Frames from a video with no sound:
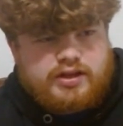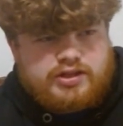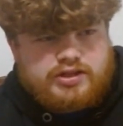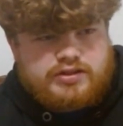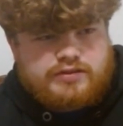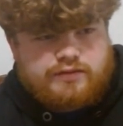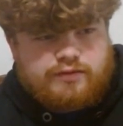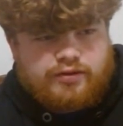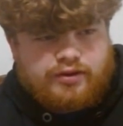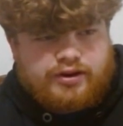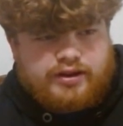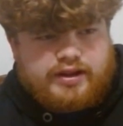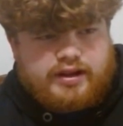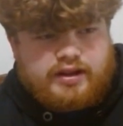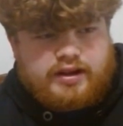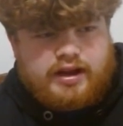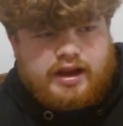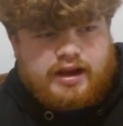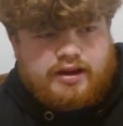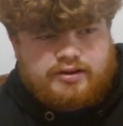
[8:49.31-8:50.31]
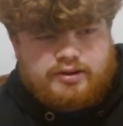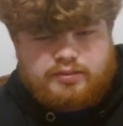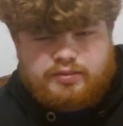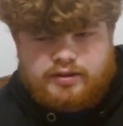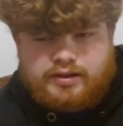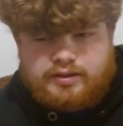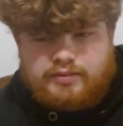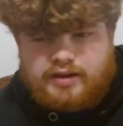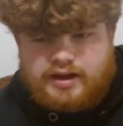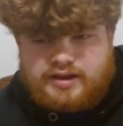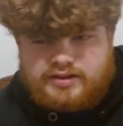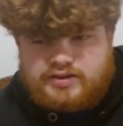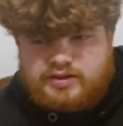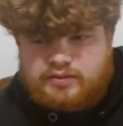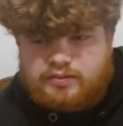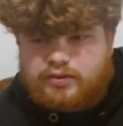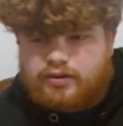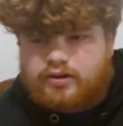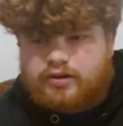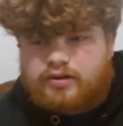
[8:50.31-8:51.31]
just forget how to play
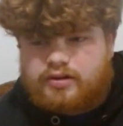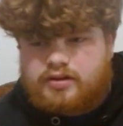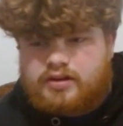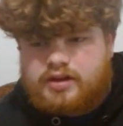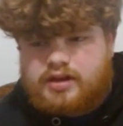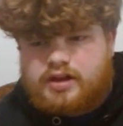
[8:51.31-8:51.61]
basketball.